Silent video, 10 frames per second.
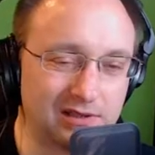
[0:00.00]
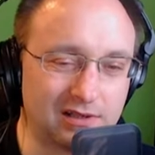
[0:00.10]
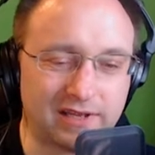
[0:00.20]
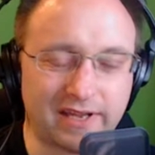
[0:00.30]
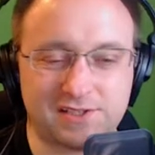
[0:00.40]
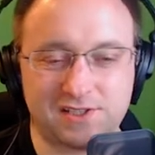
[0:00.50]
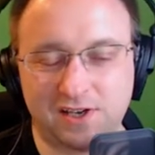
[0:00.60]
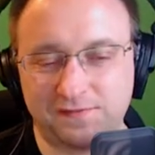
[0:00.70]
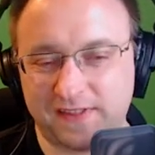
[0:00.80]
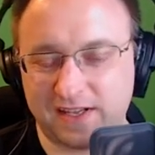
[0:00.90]
Looking at
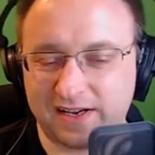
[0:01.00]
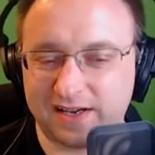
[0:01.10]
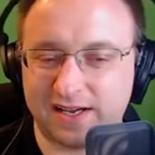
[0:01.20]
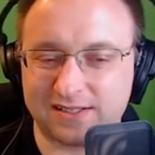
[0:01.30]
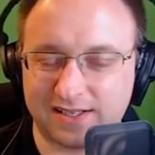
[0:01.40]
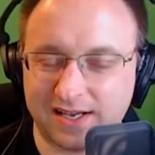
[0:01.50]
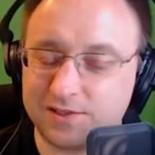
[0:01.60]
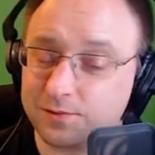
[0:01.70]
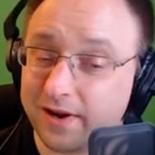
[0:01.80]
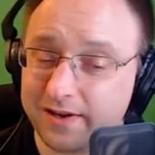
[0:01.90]
yourself then as,
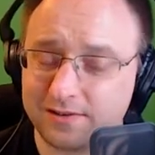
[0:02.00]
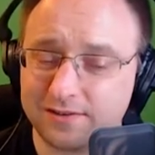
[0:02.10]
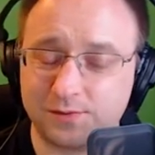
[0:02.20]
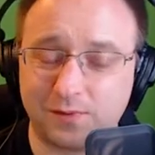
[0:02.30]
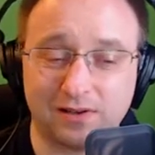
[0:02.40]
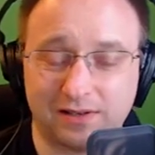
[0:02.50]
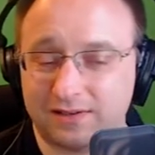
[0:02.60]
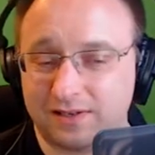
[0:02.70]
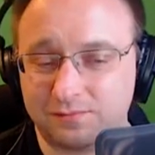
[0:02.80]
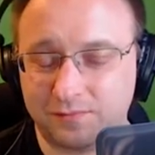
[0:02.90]
as a writer as well,
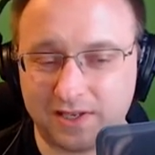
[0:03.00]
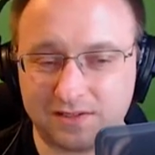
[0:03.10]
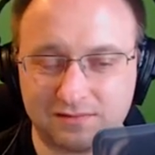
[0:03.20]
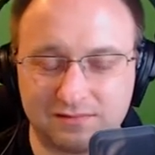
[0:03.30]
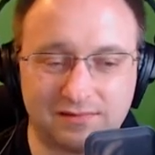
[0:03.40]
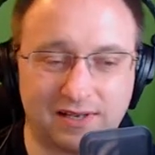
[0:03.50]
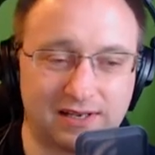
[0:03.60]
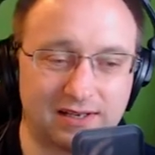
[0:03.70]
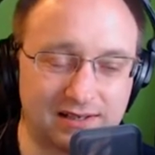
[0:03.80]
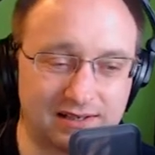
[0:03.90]
and, and we can
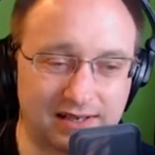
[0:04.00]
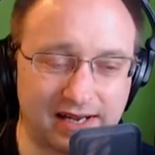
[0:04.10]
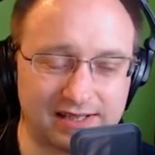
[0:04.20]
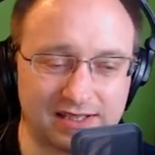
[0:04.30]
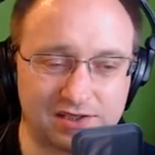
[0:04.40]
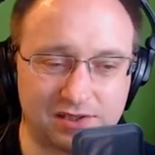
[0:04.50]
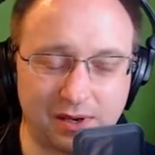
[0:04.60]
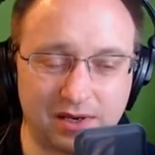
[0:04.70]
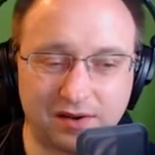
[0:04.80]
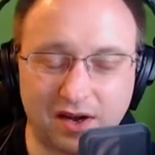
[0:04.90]
Uh, add this to
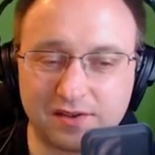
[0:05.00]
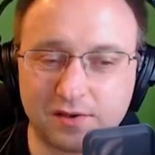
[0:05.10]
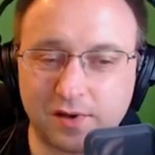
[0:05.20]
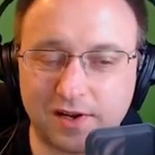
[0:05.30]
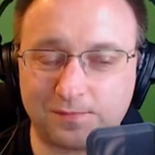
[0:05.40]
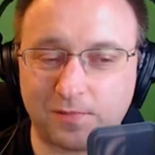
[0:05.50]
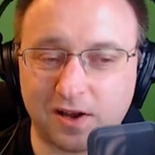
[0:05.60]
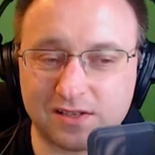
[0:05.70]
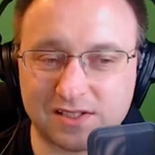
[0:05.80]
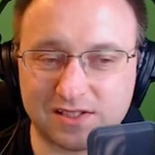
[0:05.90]
any other creative
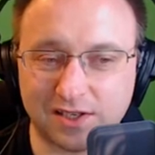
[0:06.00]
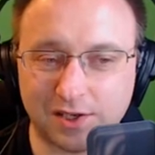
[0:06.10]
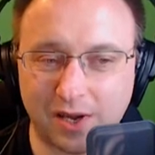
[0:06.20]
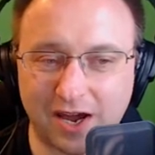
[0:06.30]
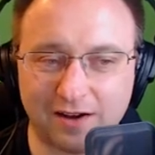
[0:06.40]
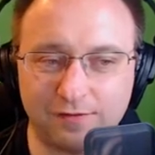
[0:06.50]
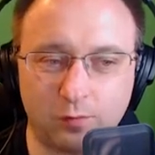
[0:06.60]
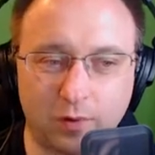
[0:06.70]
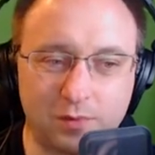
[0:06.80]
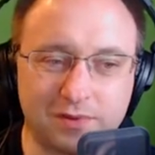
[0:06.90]
process that you have.
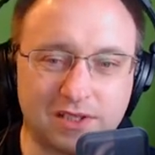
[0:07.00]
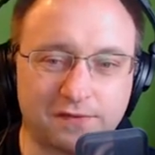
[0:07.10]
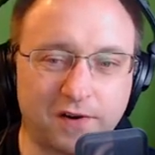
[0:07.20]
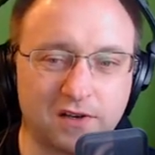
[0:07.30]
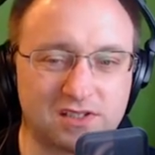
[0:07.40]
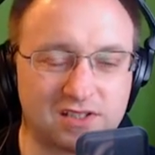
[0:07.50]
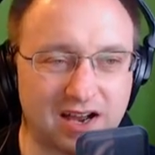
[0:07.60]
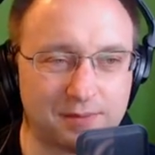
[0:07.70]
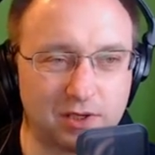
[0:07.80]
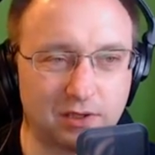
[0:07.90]
When was the first
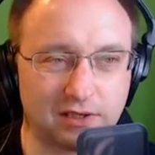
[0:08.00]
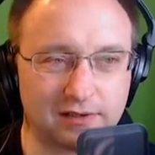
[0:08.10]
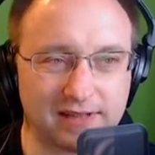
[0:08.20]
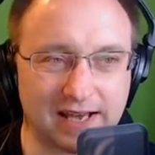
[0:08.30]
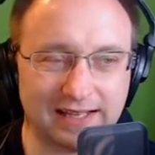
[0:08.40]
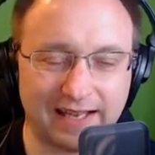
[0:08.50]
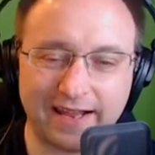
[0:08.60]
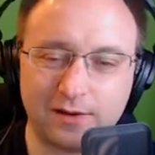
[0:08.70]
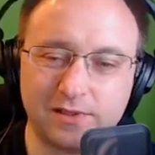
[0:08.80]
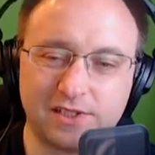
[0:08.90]
time you learned that
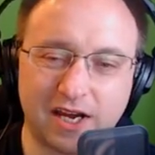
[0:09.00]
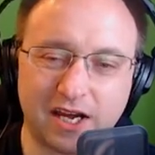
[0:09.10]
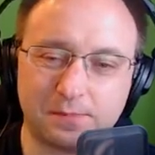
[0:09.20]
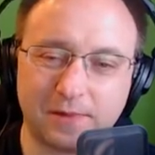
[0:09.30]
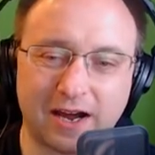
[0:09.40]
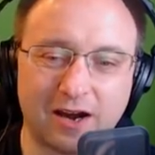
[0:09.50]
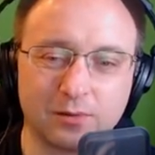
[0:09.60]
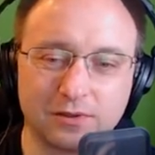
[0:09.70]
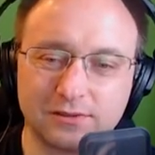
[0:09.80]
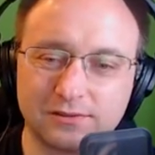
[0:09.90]
language had
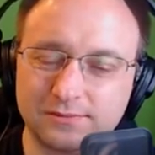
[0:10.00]
power?